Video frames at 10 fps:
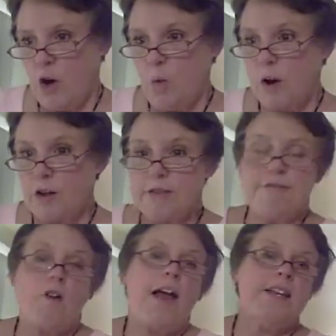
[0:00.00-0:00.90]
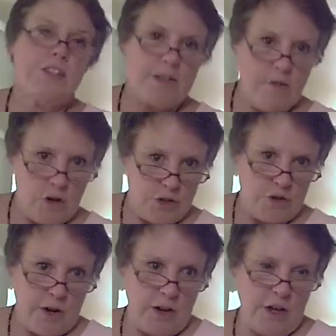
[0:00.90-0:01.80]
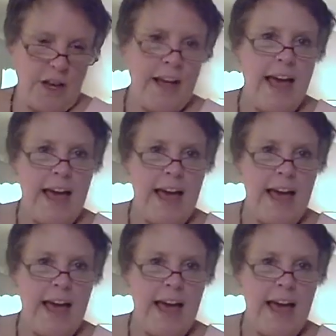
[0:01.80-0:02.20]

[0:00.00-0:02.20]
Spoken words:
What are the phrases of Australia?